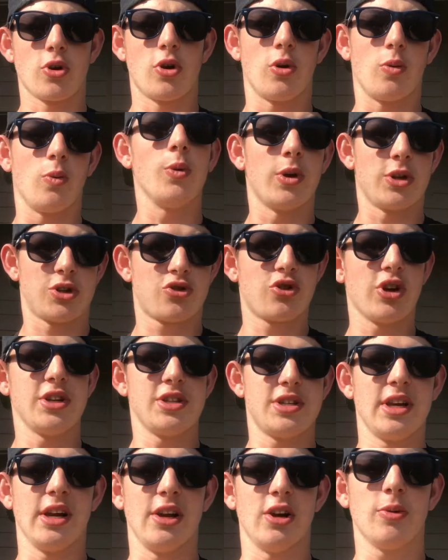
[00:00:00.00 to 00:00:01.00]
we went
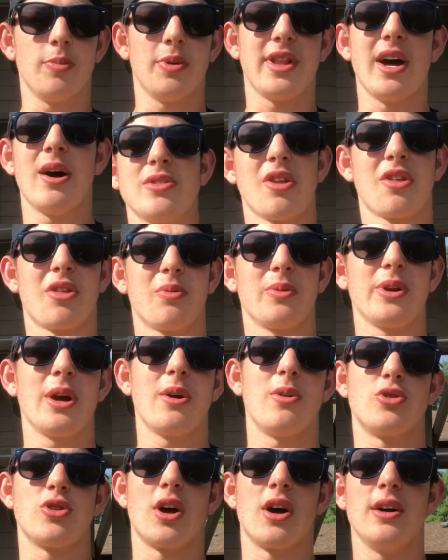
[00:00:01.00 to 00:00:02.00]
straight to here, but that was a
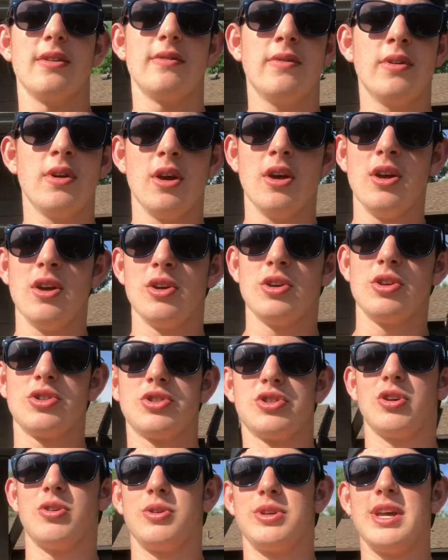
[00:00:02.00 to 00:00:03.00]
3-hour drive.
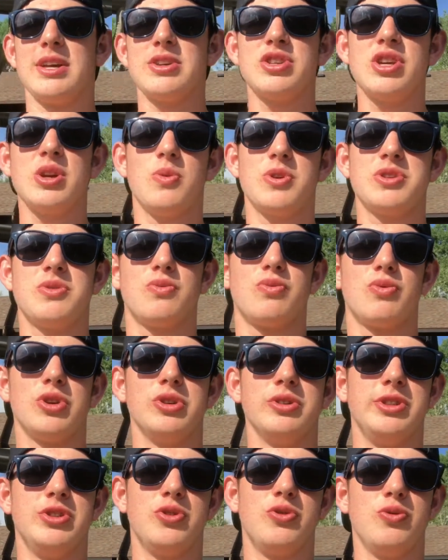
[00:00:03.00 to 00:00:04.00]
So yesterday wasn't
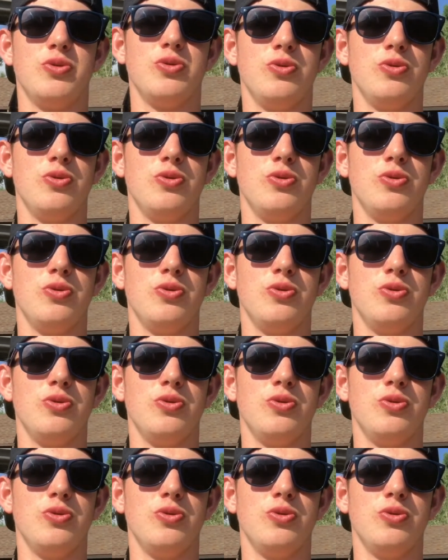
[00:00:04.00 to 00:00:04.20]
really too